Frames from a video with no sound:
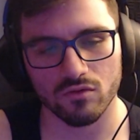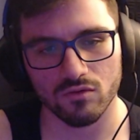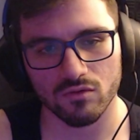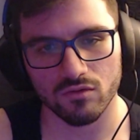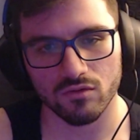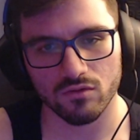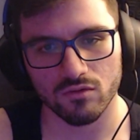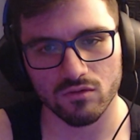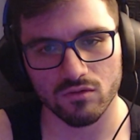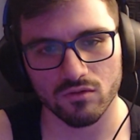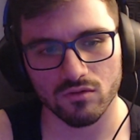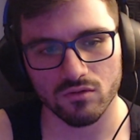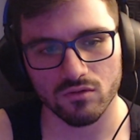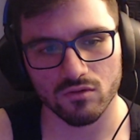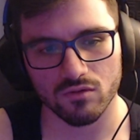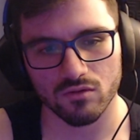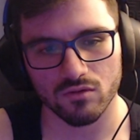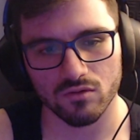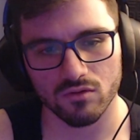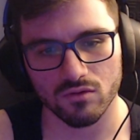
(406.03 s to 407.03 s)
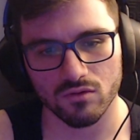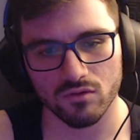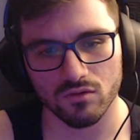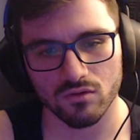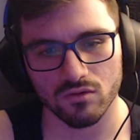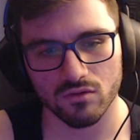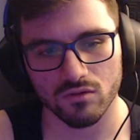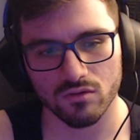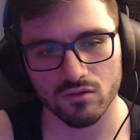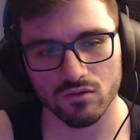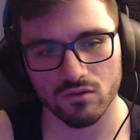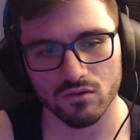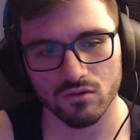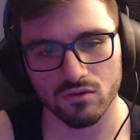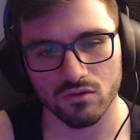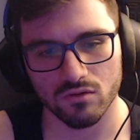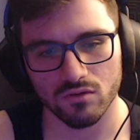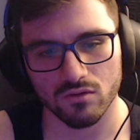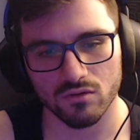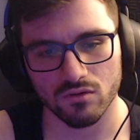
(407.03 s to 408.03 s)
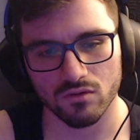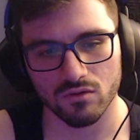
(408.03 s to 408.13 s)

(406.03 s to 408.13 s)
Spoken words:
(silence)